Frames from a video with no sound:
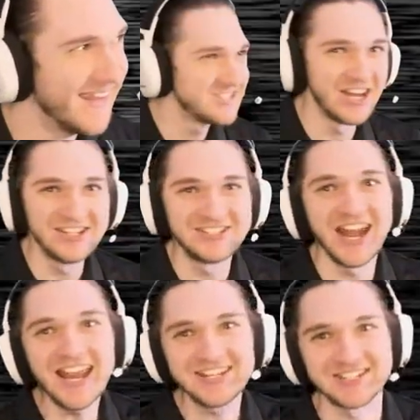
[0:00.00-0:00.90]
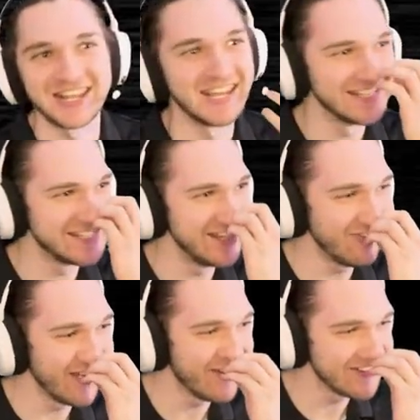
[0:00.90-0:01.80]
she changed it. It's
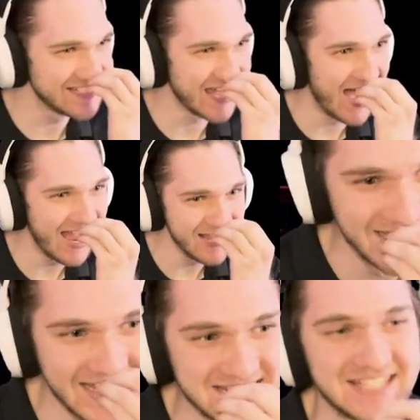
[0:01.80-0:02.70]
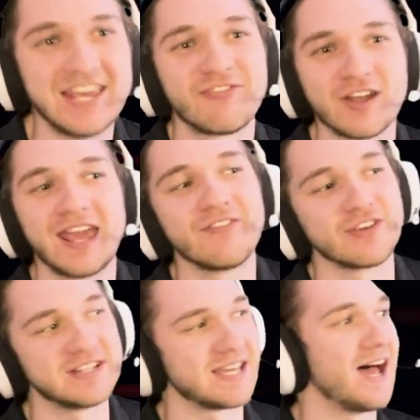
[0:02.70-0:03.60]
different every time. It's different
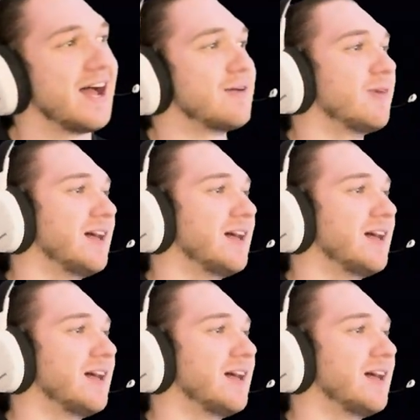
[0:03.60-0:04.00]
every time.